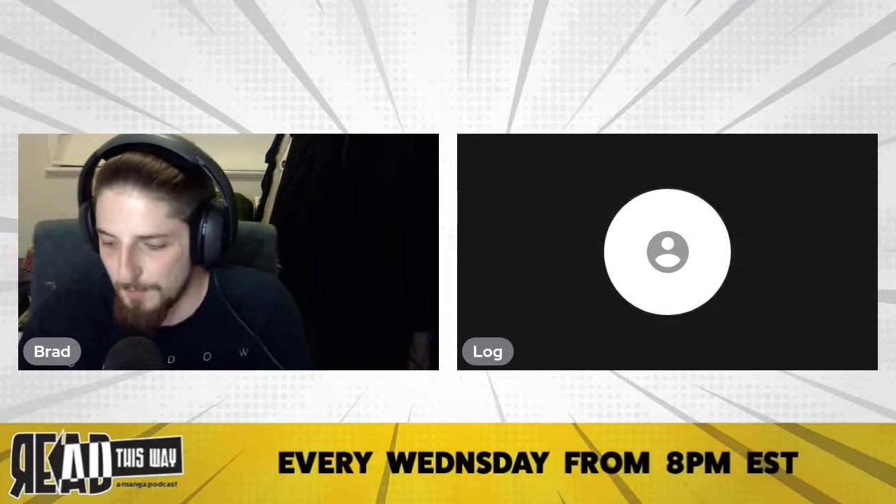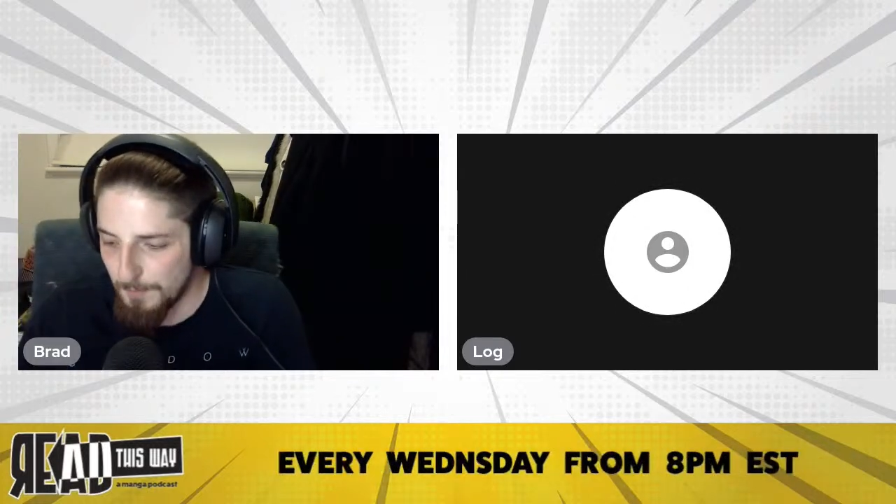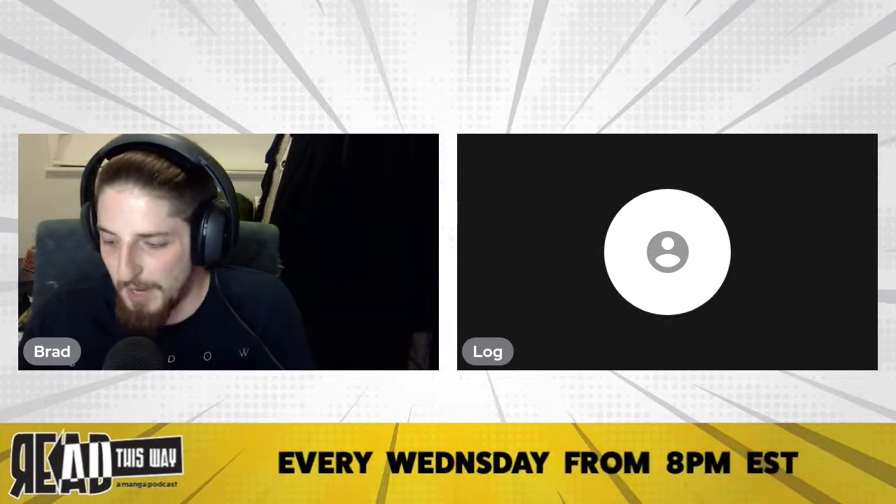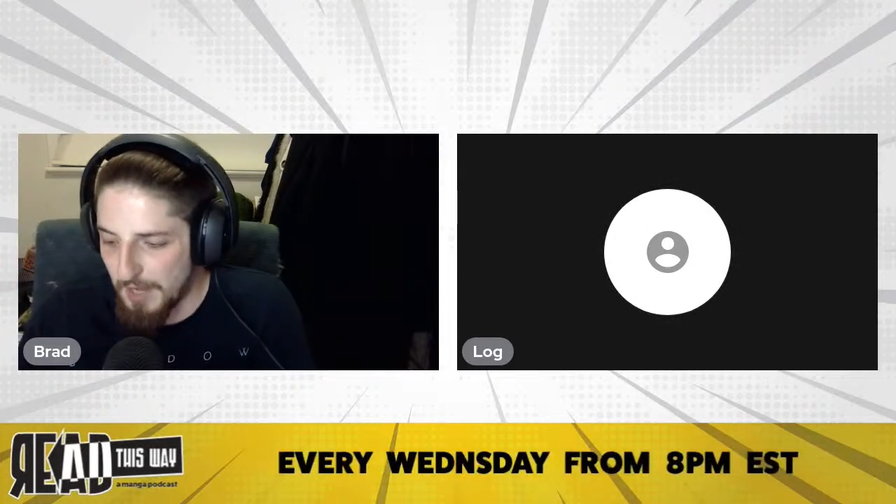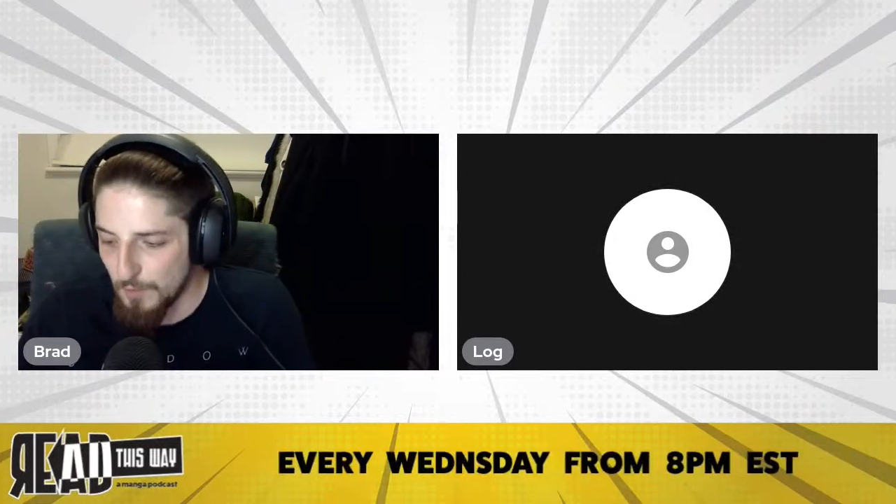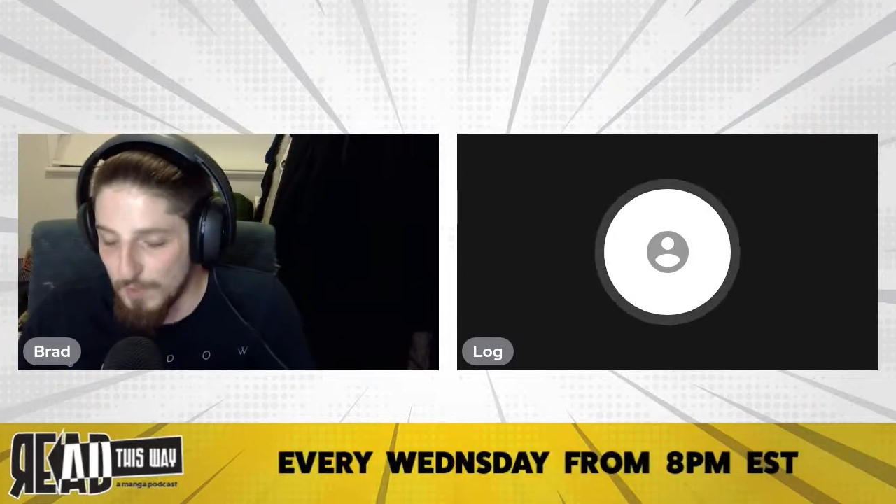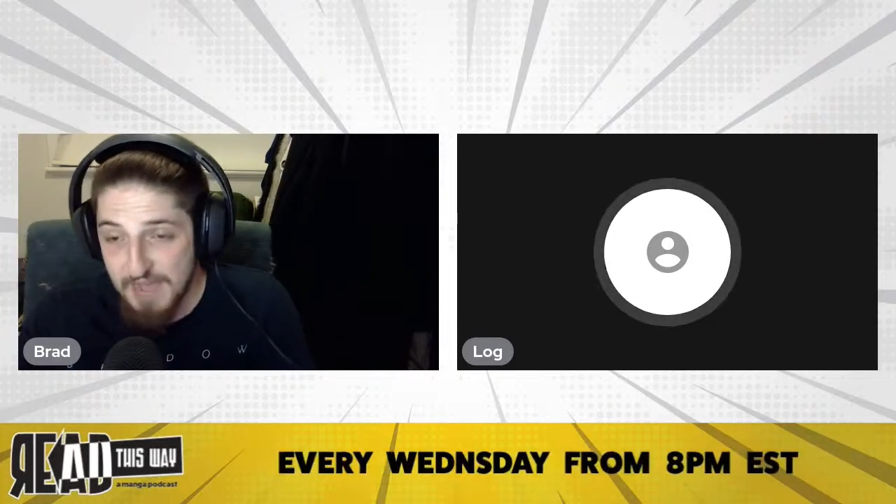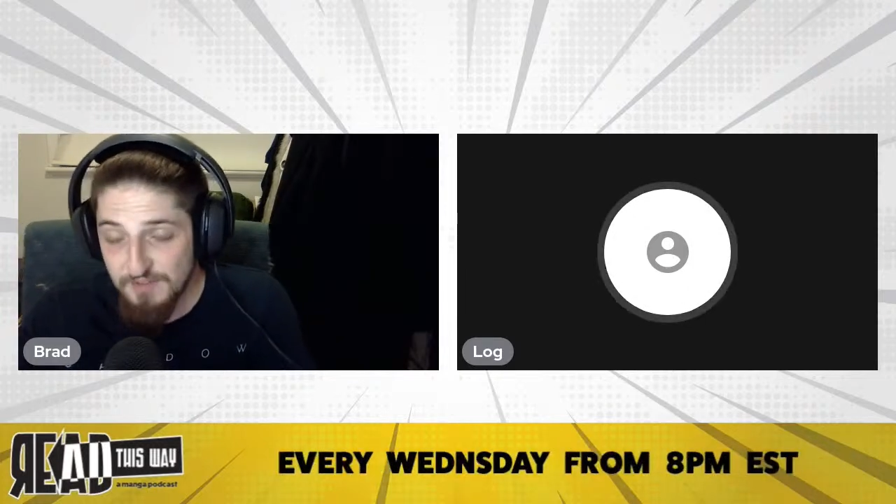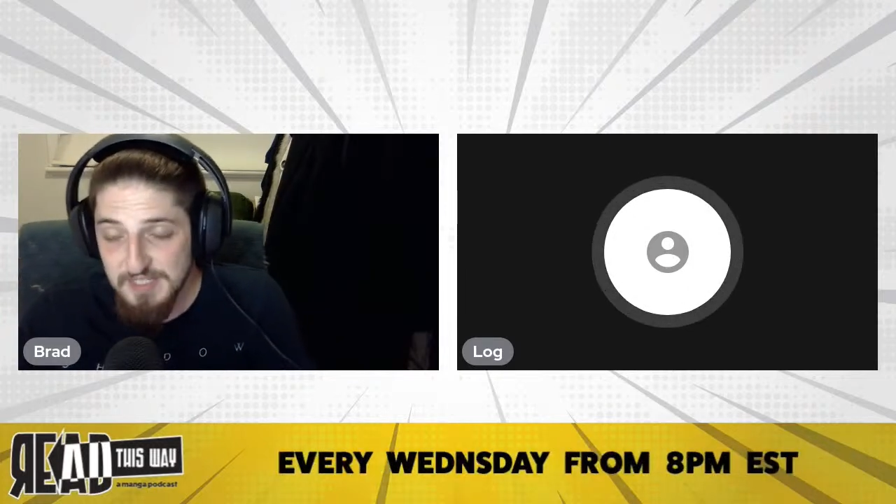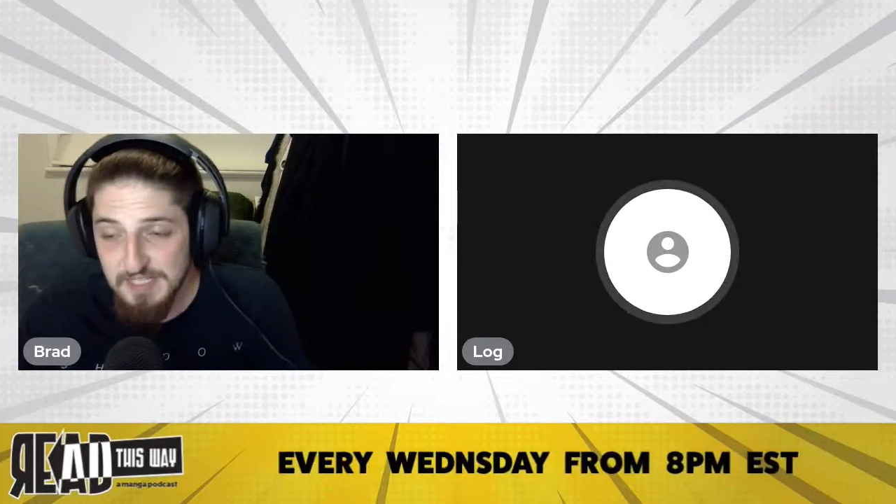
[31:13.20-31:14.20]
But we
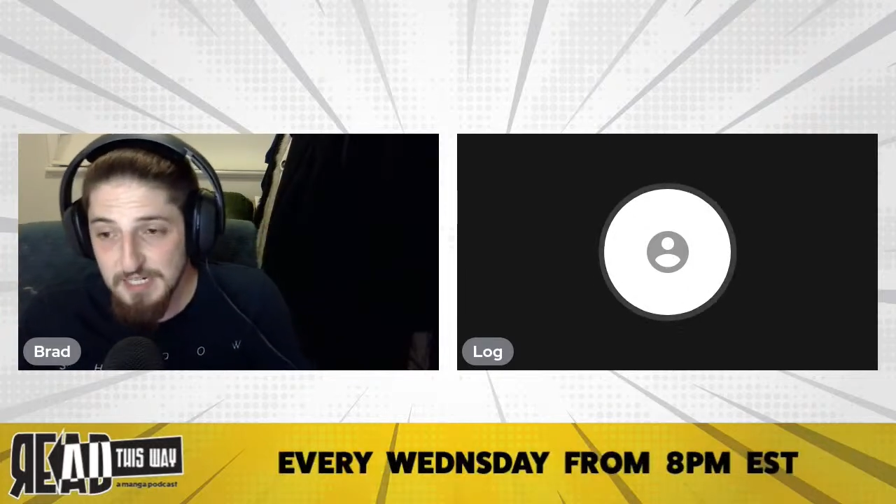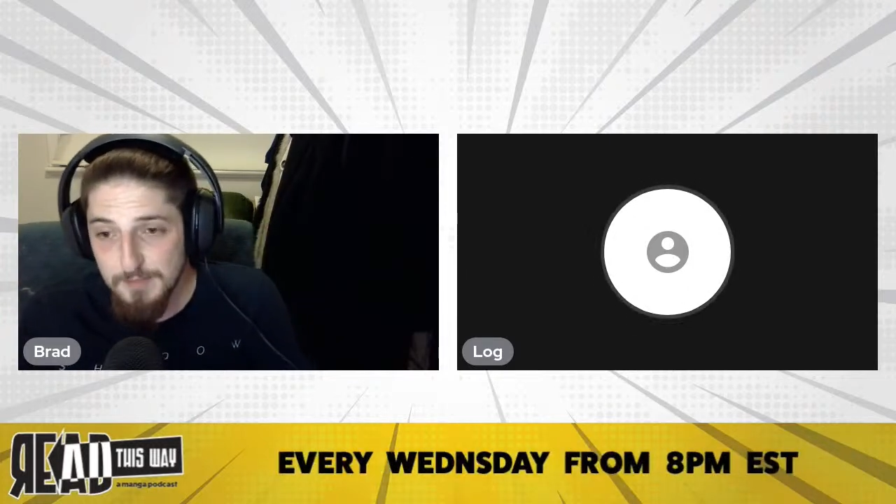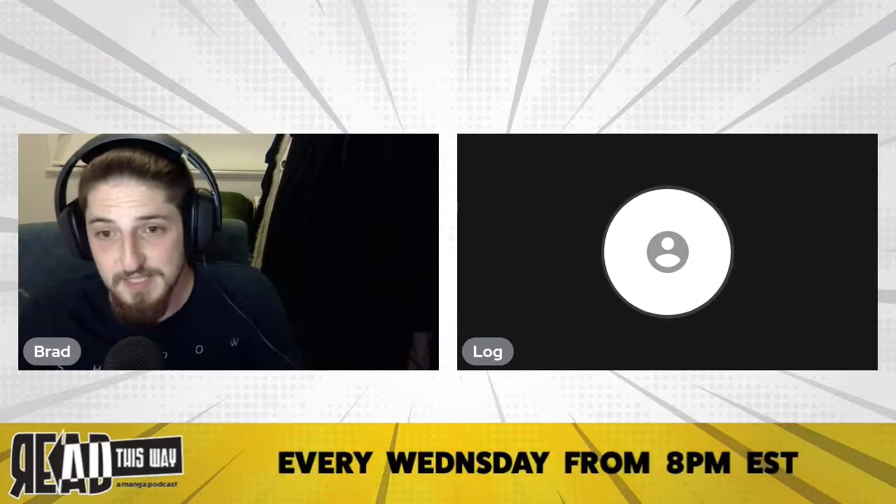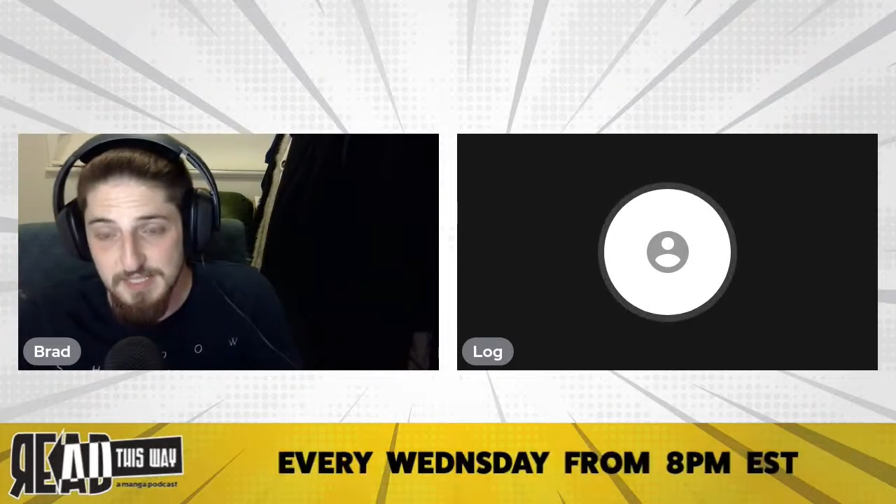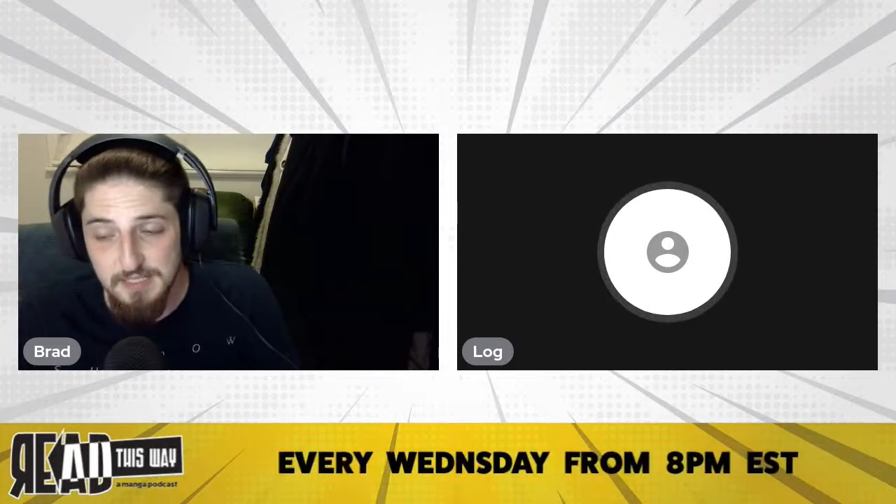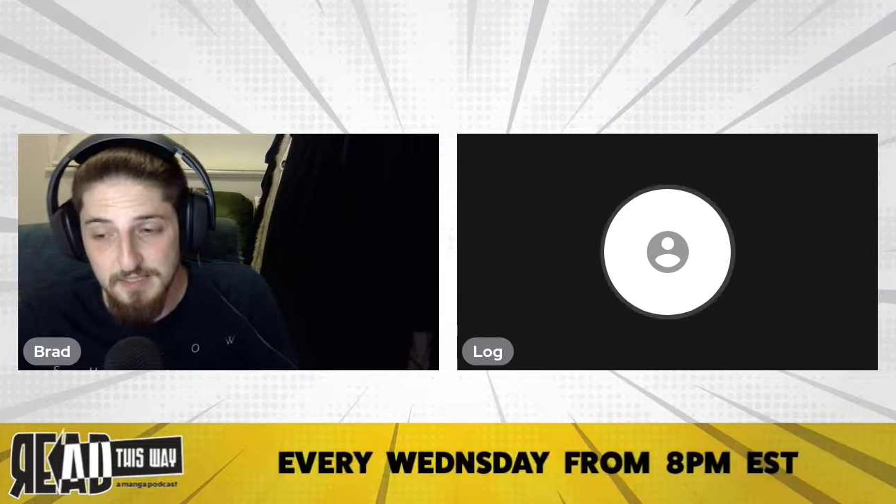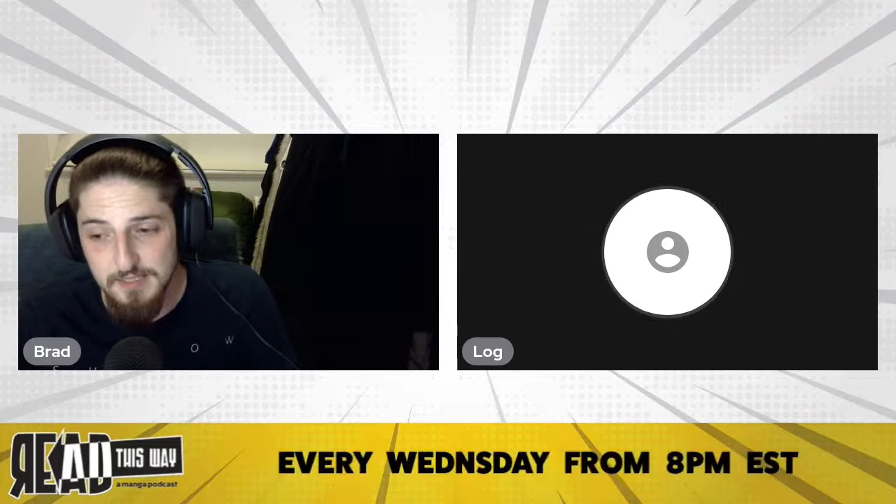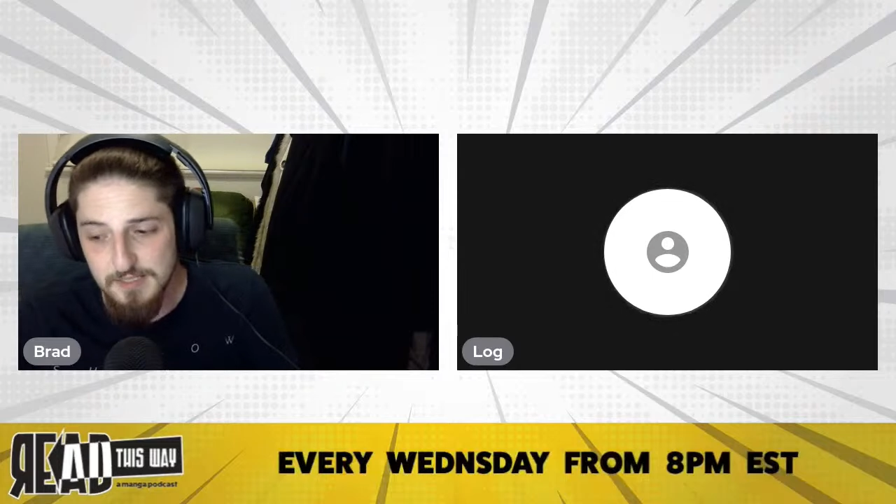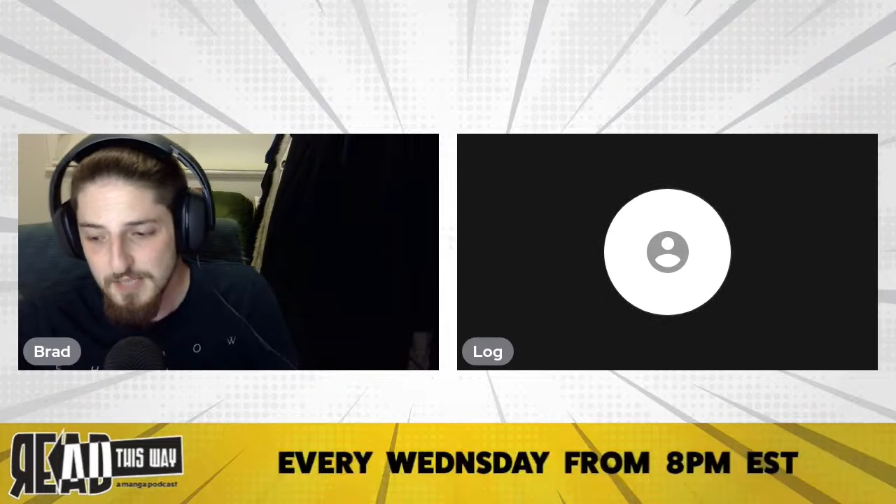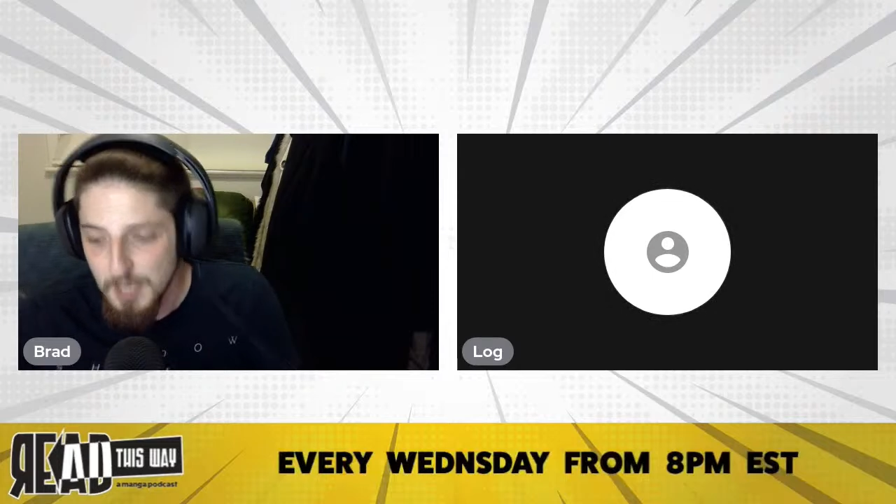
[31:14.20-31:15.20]
haven't seen him
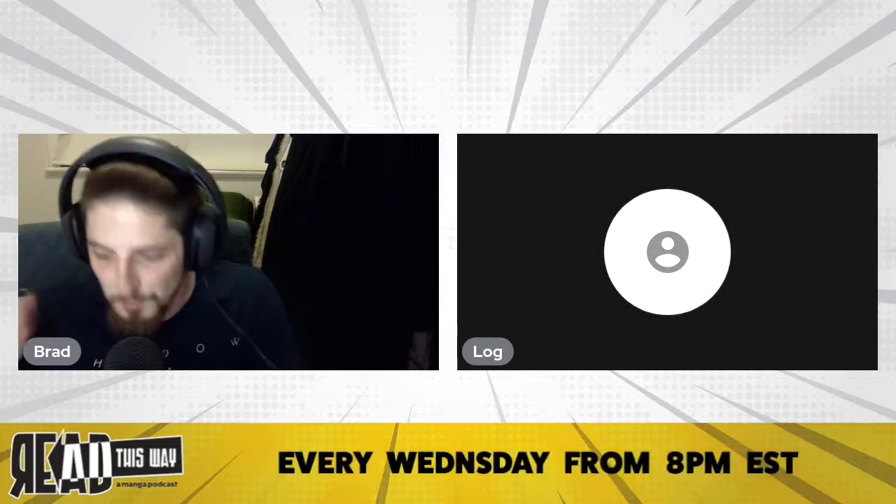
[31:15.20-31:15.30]
since.